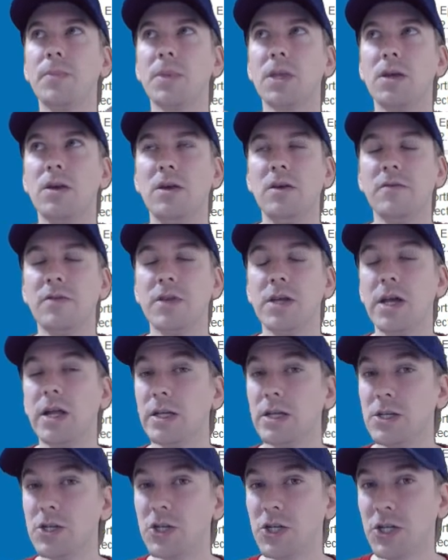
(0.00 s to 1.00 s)
if the
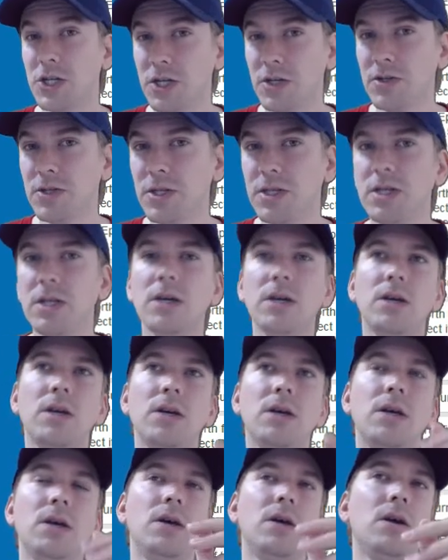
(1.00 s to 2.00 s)
alien is shielded,
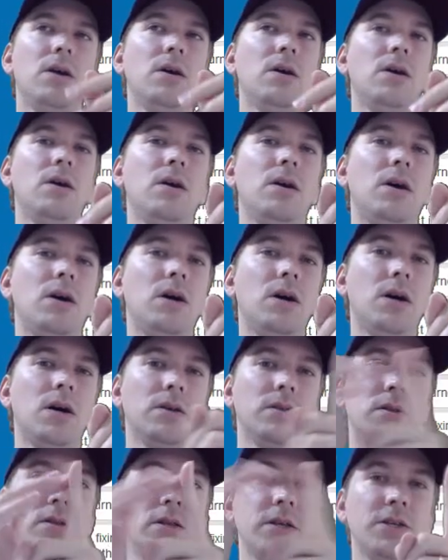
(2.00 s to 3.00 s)
the
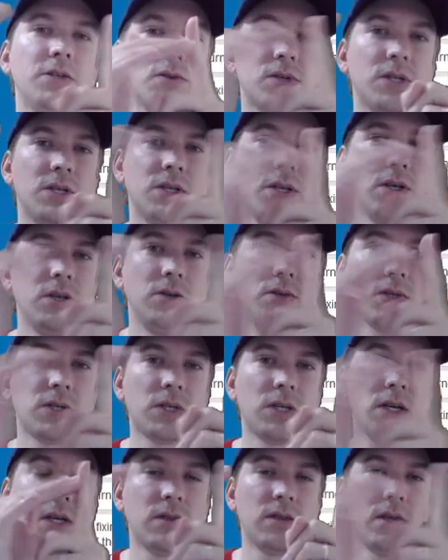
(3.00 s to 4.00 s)
laser continues to
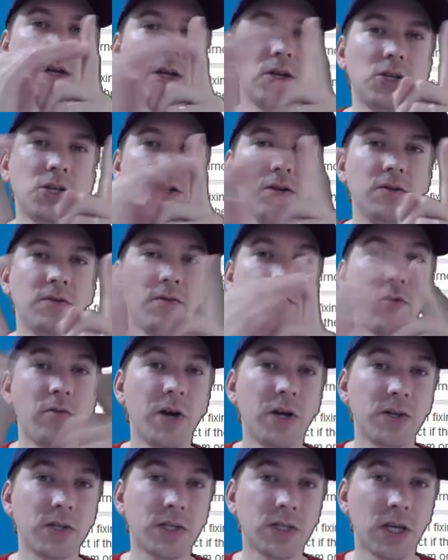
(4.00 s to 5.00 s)
hit that shield for
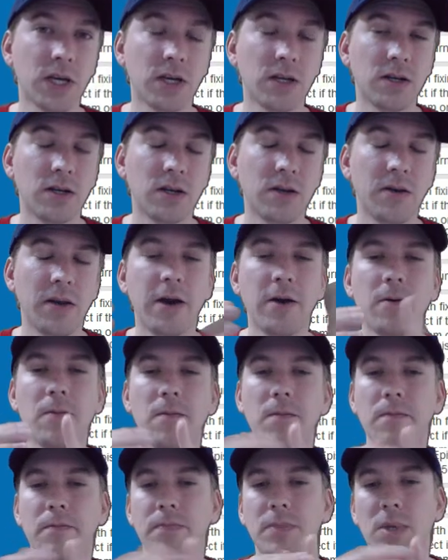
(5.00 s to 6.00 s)
about a second now
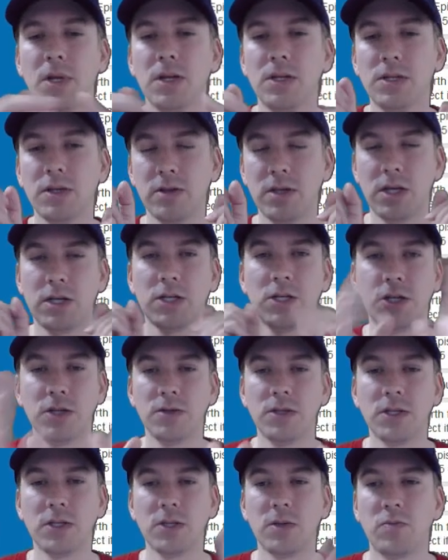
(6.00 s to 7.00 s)
until that shield
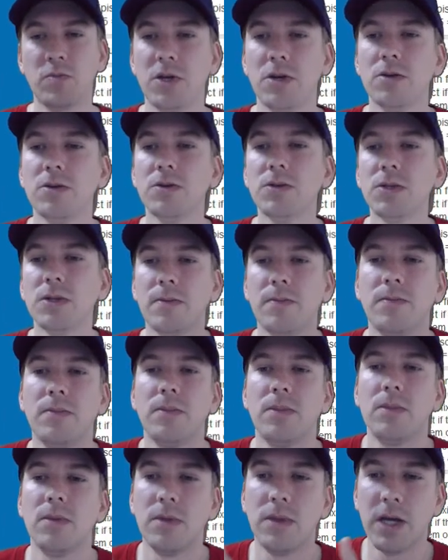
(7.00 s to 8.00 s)
disappears.
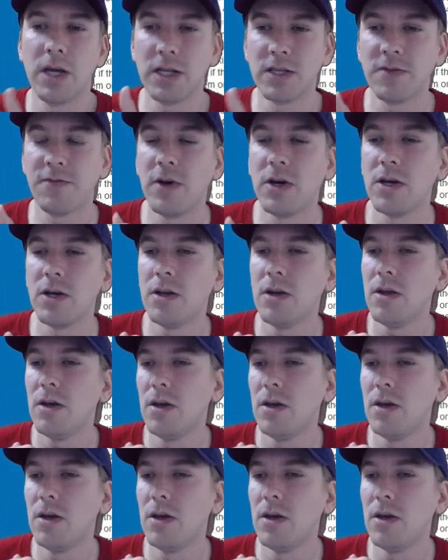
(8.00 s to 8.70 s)
That's fine.